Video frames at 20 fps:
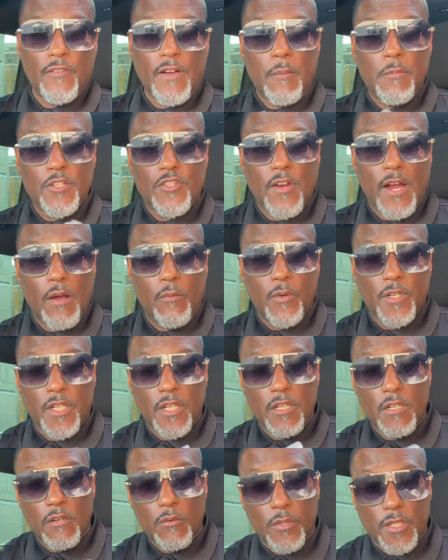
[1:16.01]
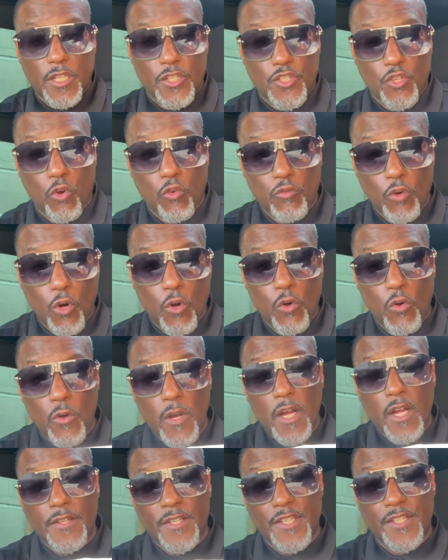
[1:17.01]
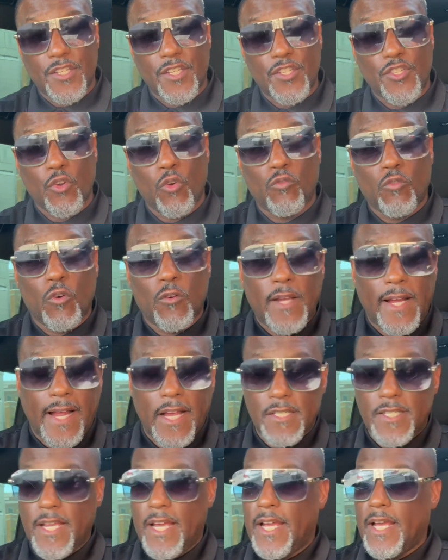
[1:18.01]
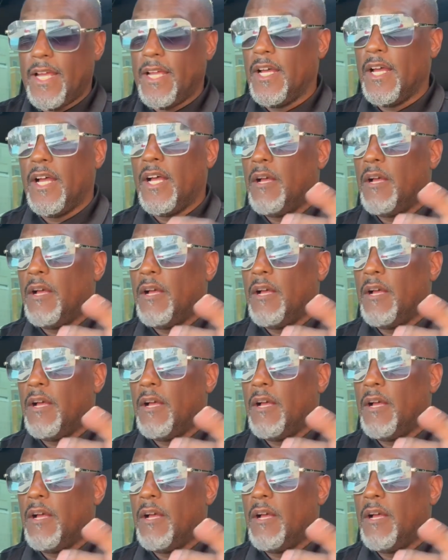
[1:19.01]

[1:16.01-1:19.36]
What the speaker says: I'm gonna try with the soul roll. This is a soul roll, like I said.